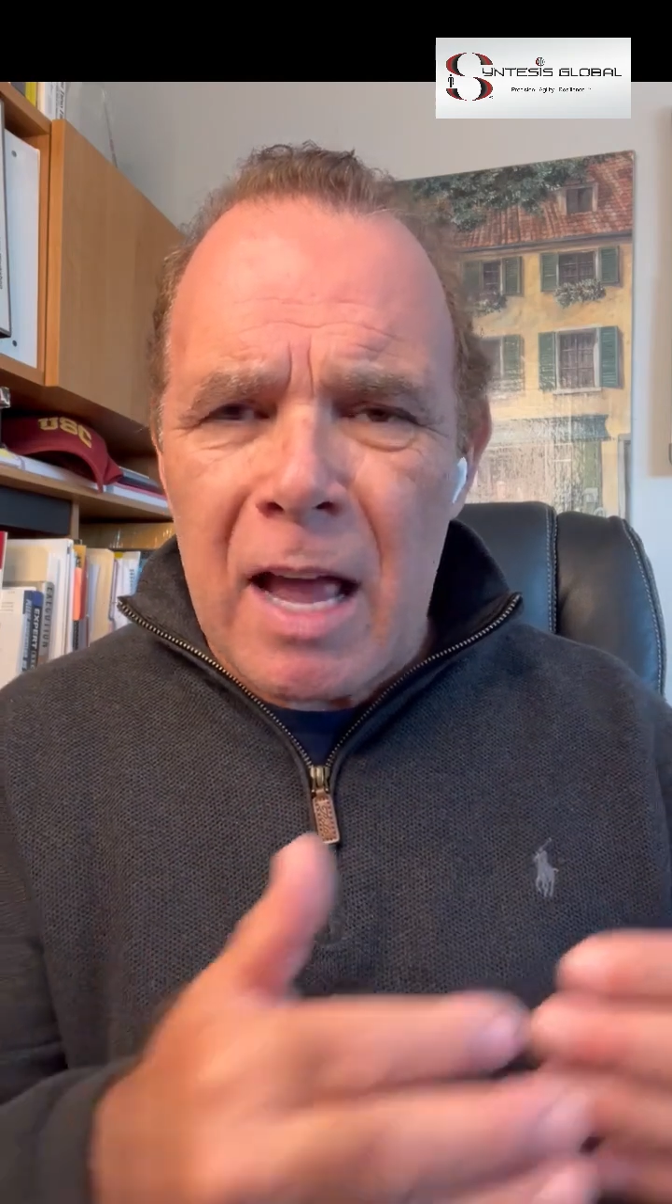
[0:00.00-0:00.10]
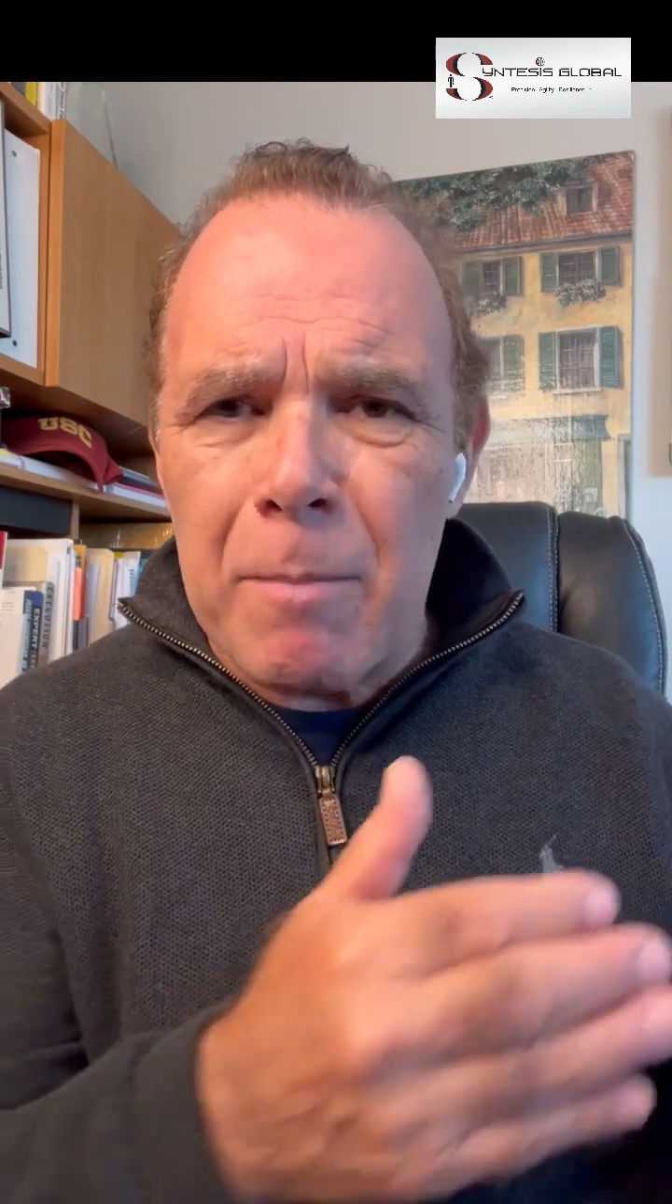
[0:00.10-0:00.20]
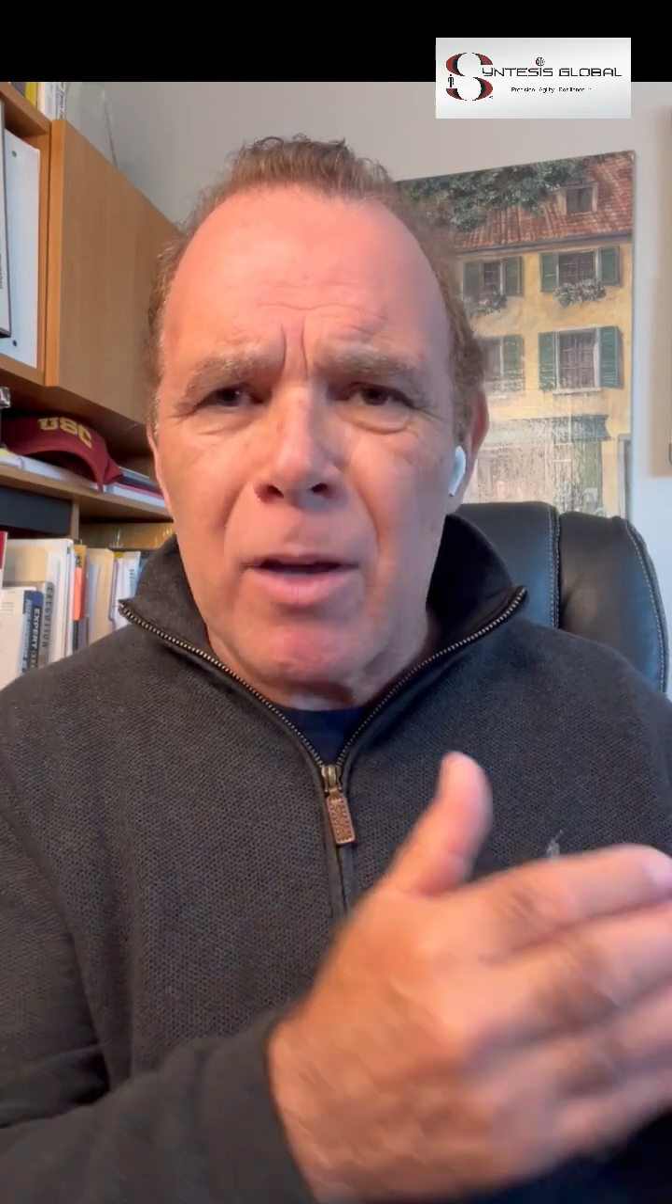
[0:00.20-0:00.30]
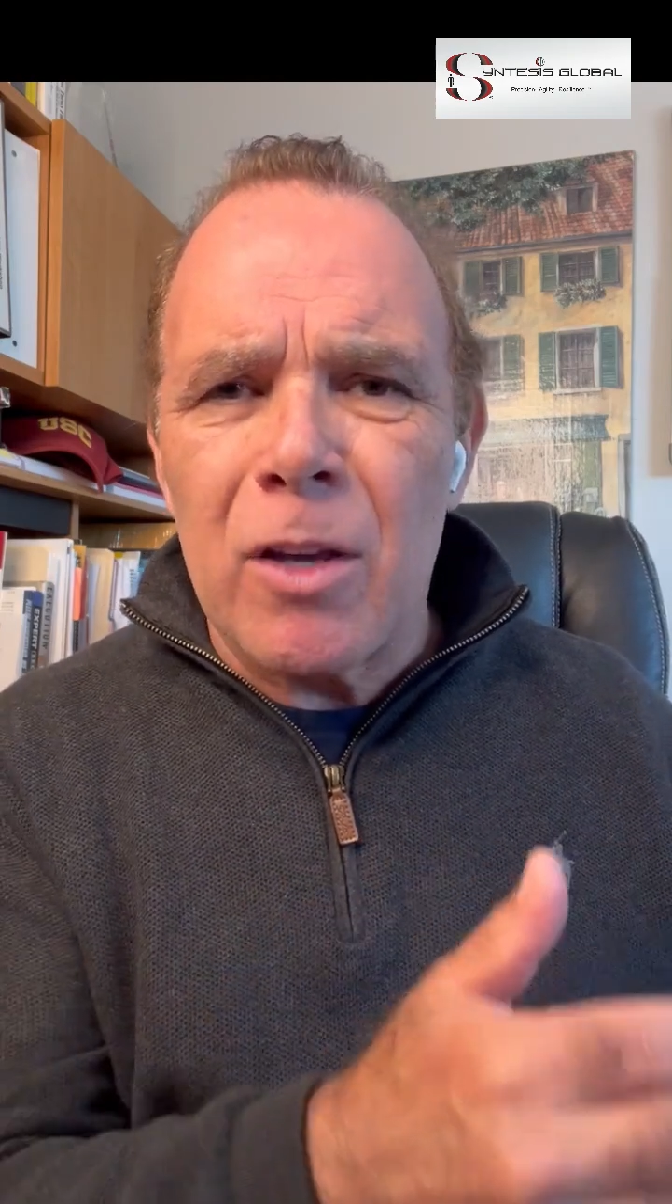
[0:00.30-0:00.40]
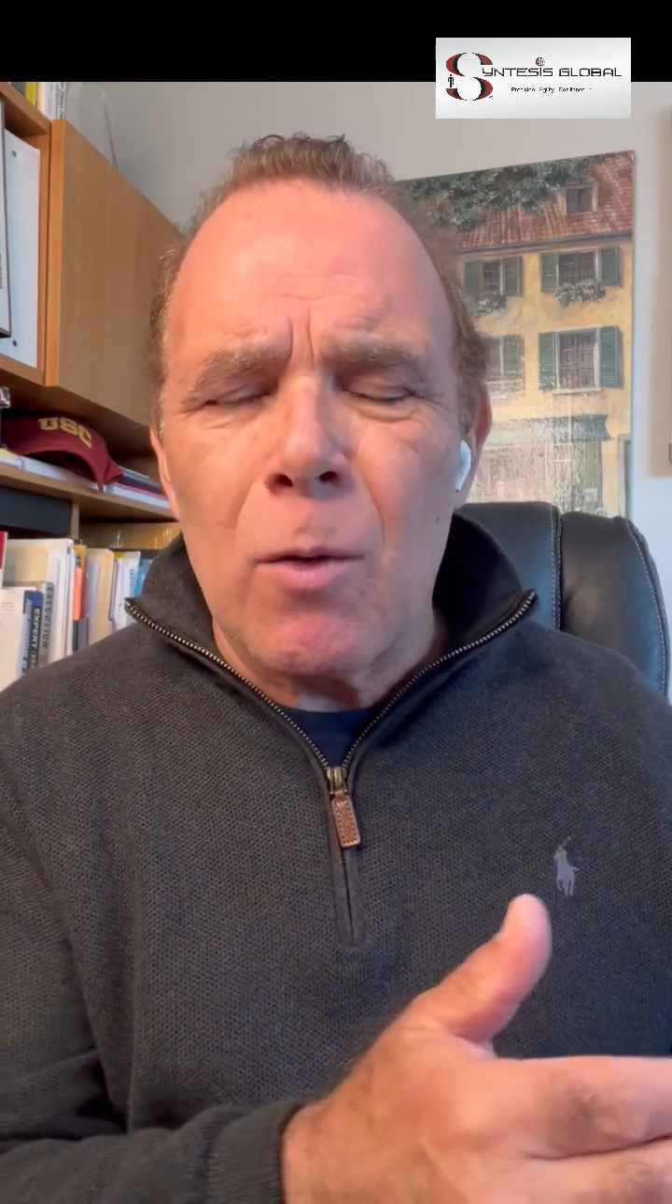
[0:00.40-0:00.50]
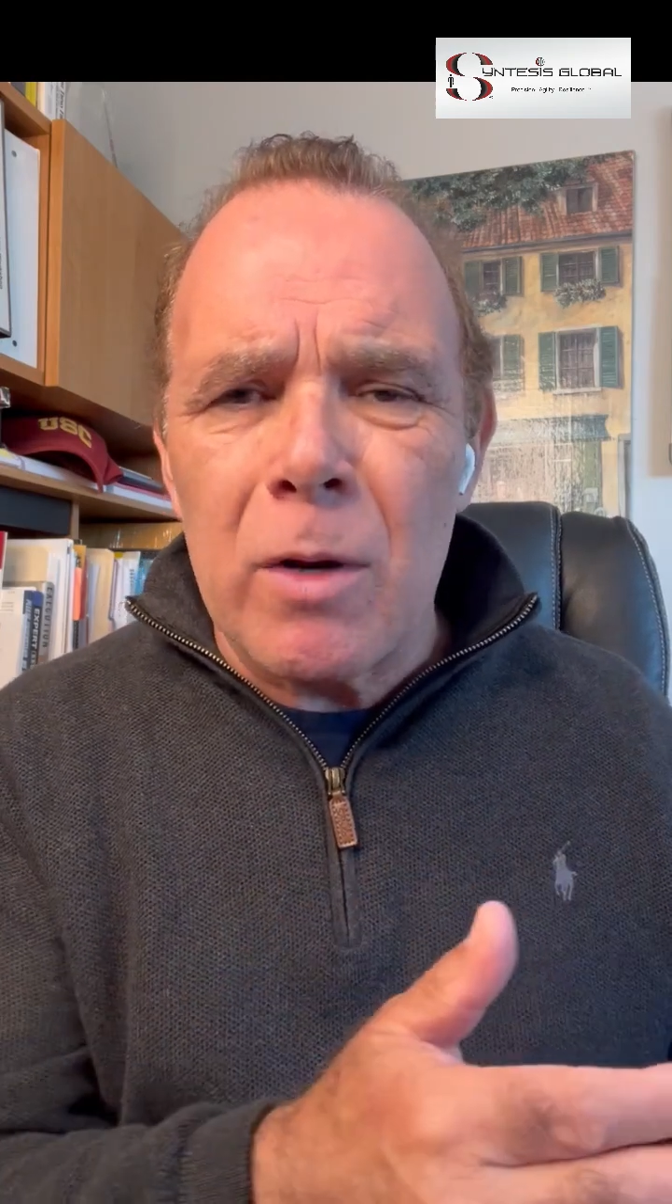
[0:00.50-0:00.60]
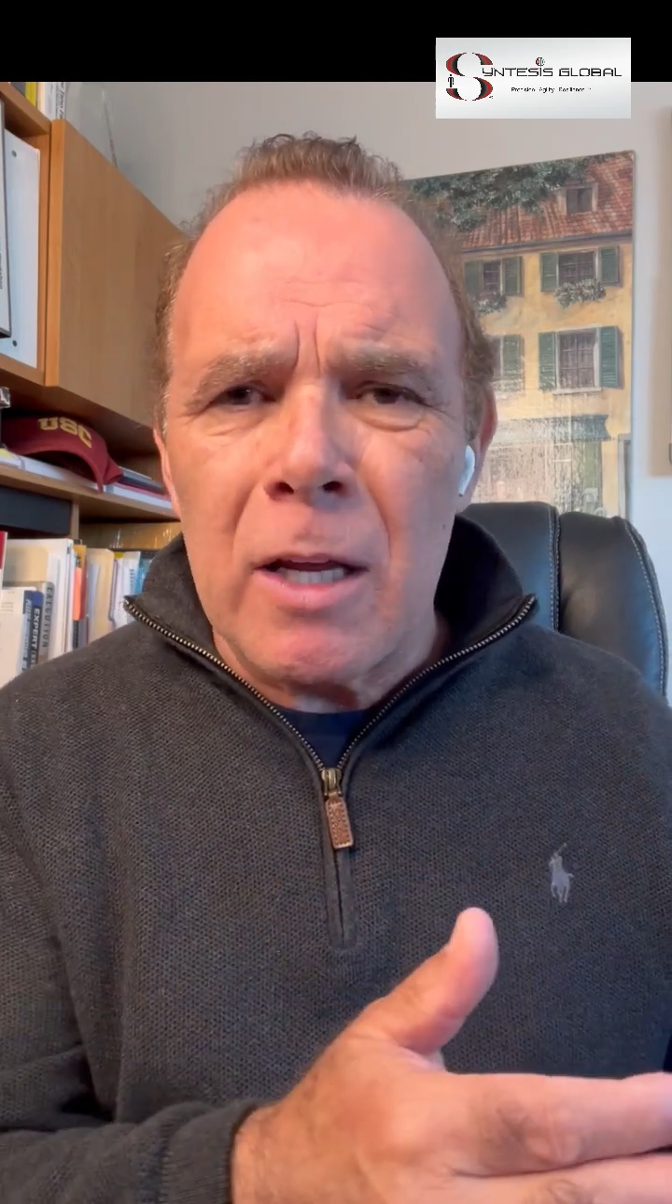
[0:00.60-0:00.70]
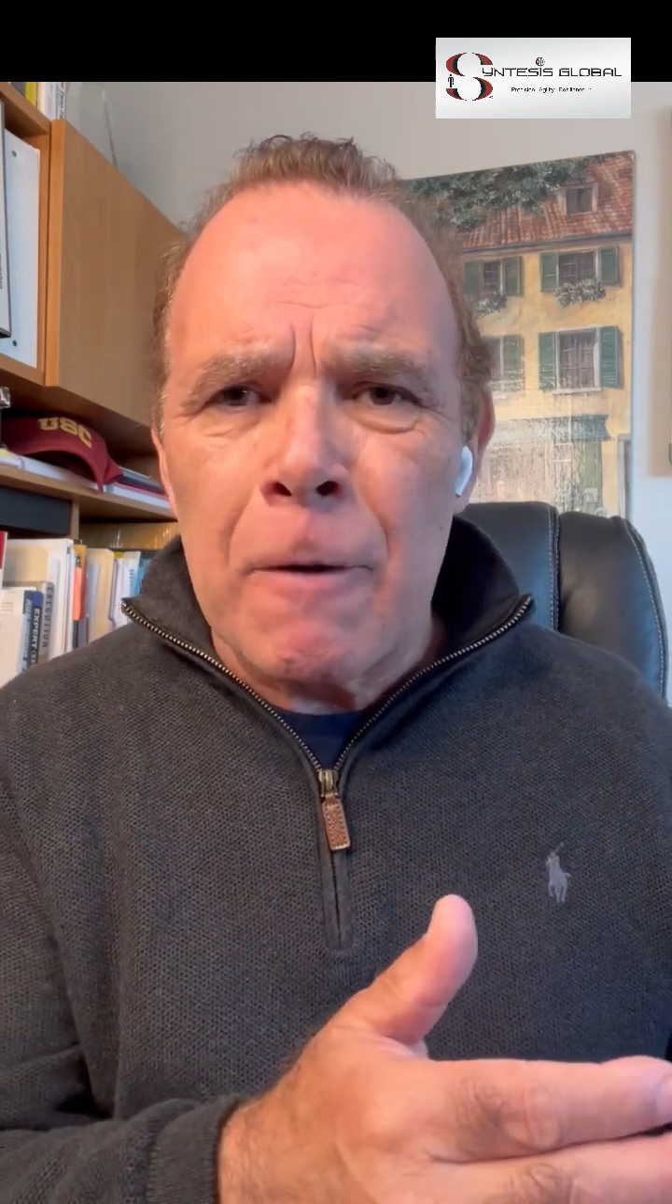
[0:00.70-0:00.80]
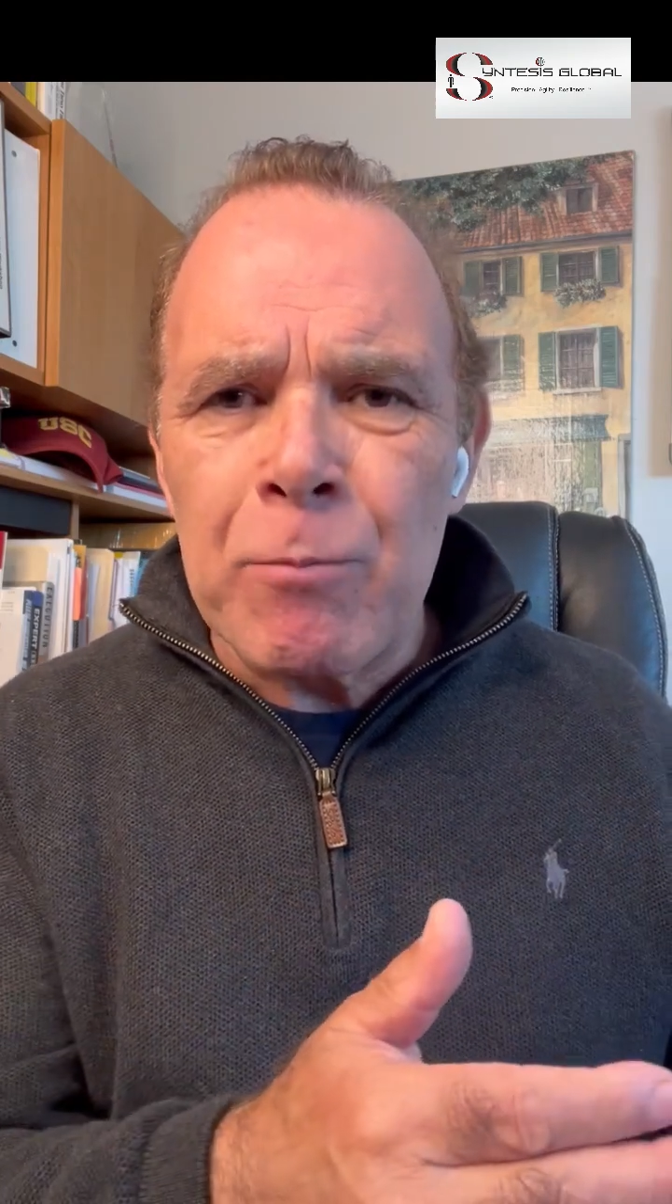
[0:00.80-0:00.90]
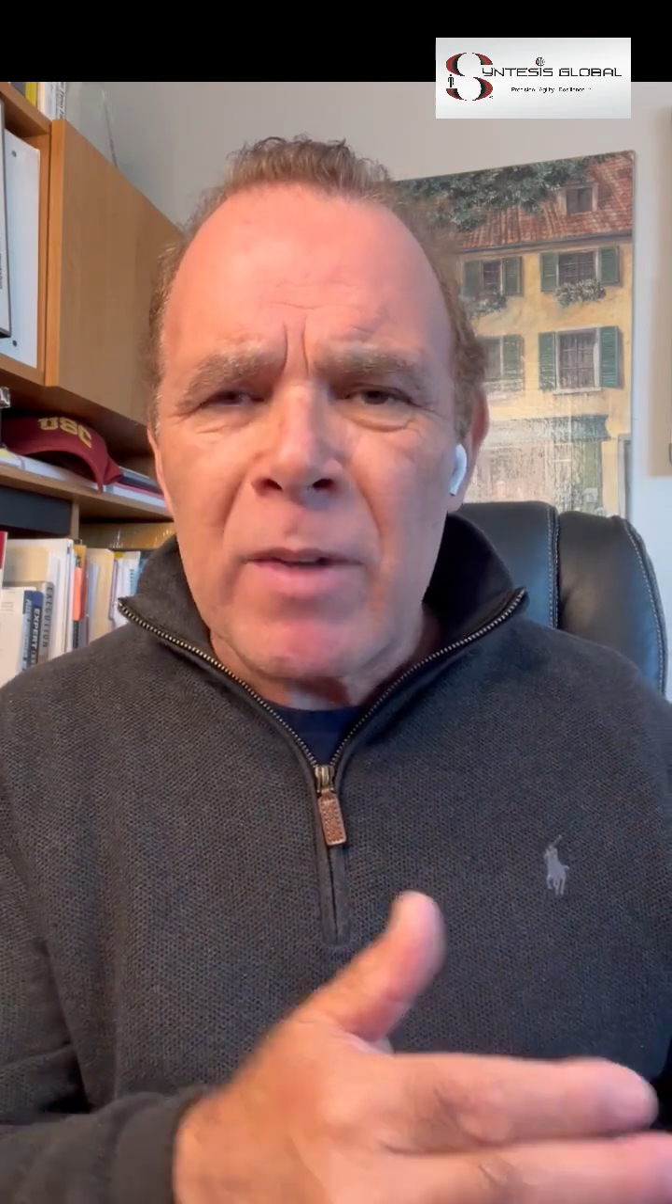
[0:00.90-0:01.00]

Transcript: ambiguity,